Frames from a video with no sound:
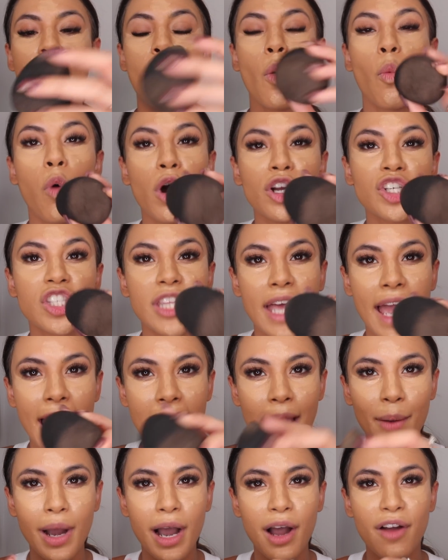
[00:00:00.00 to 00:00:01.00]
wash the
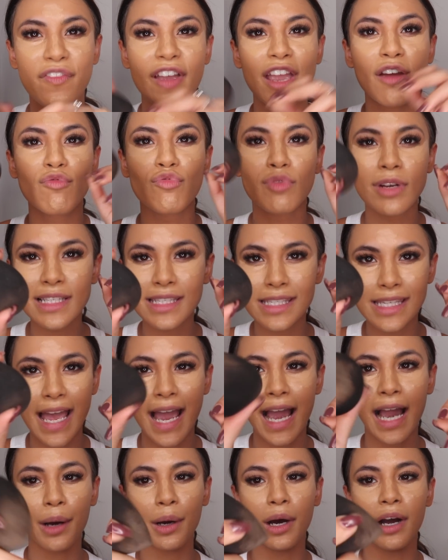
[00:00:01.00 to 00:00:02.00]
hair out of it, rinse the
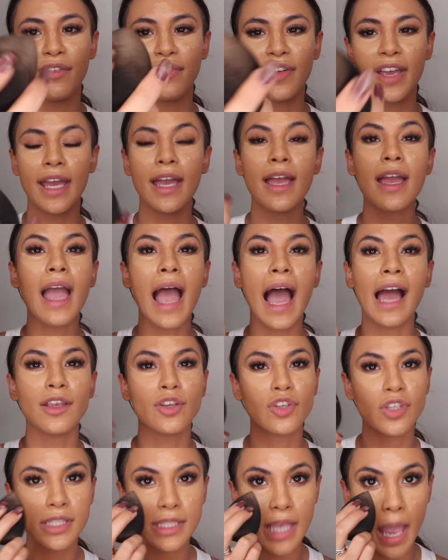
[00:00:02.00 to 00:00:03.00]
hair out of it, and you
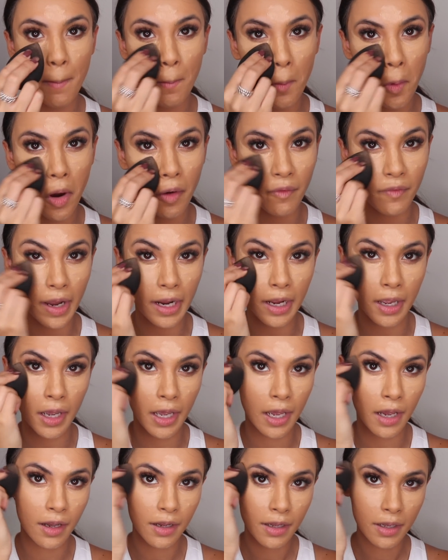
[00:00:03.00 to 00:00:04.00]
just get more of like
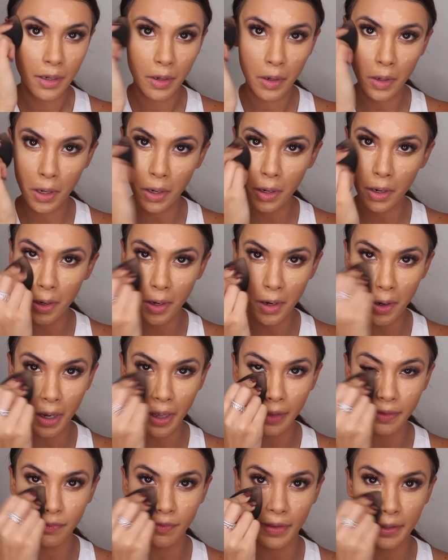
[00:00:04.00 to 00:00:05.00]
a, oh,
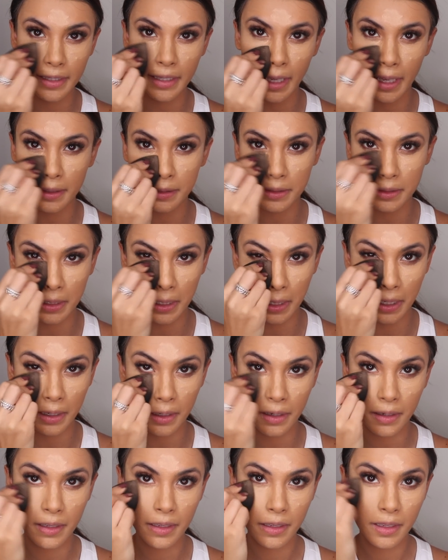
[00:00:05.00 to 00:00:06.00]
it's fantastic.
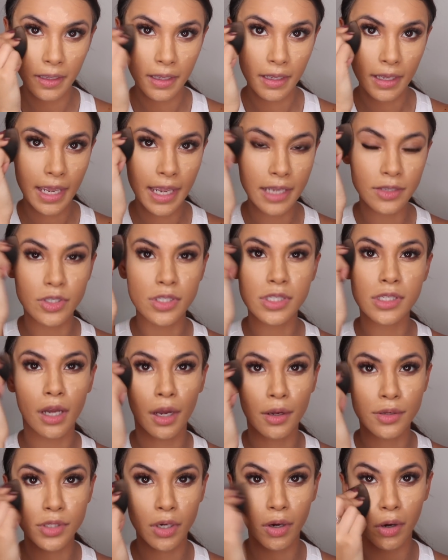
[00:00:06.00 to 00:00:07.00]
It just
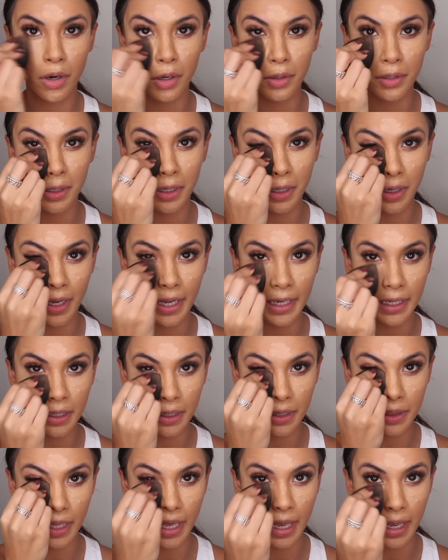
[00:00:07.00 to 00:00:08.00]
goes on
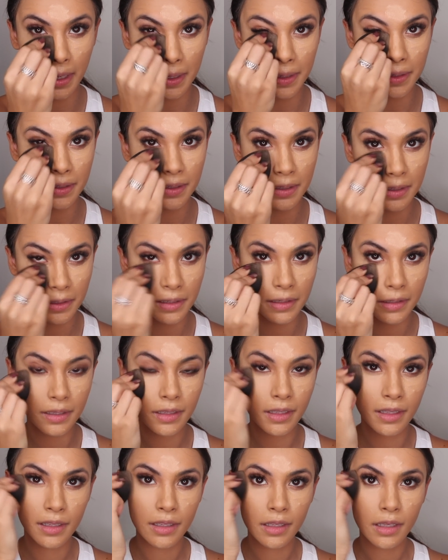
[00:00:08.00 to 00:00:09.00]
like that.
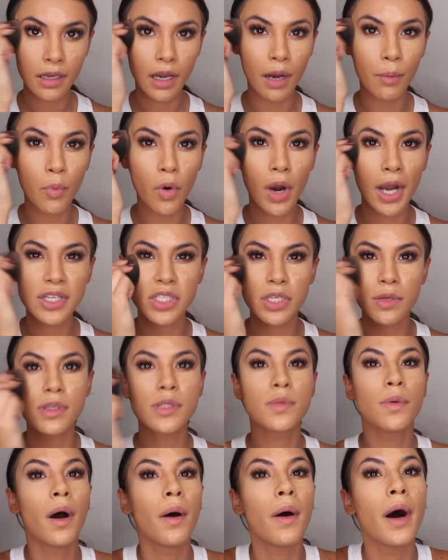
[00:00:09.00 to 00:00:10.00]
And what I do as
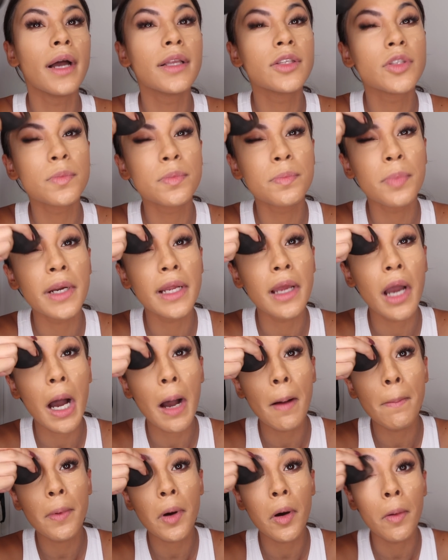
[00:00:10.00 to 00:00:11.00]
well, I just bring it
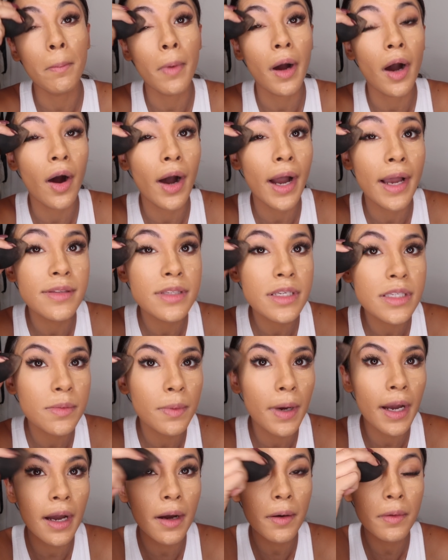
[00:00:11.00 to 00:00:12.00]
up on my eyes as
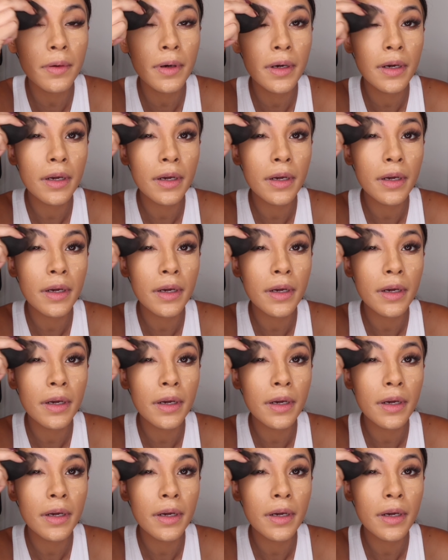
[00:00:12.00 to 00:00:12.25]
well.